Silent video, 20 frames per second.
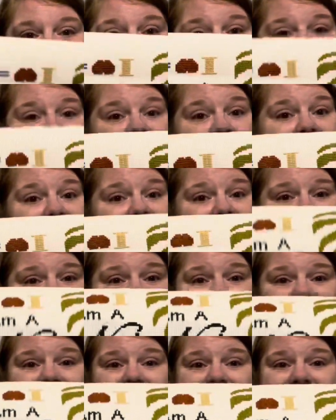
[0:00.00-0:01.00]
a
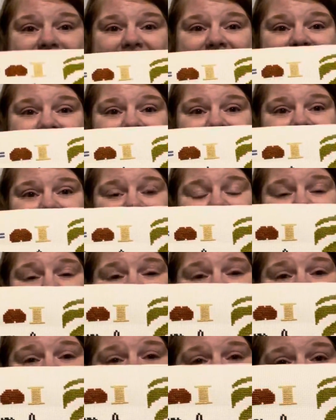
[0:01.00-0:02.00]
lot
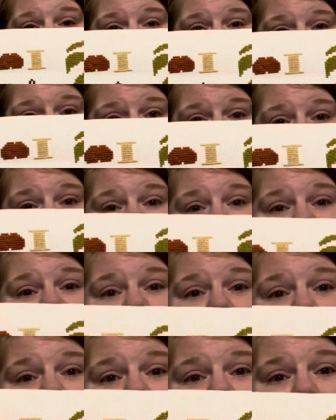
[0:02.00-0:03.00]
to have to
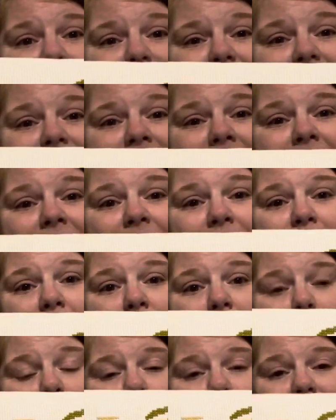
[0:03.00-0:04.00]
restart,
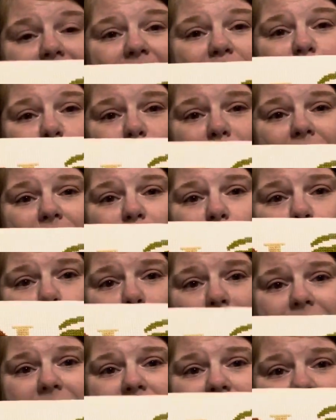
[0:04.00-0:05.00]
but I'd rather
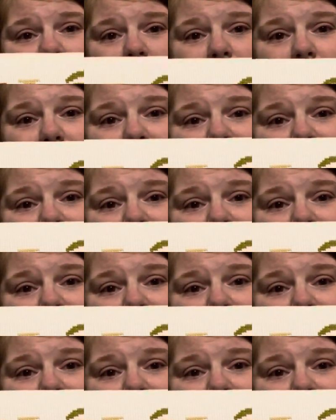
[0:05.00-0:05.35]
restart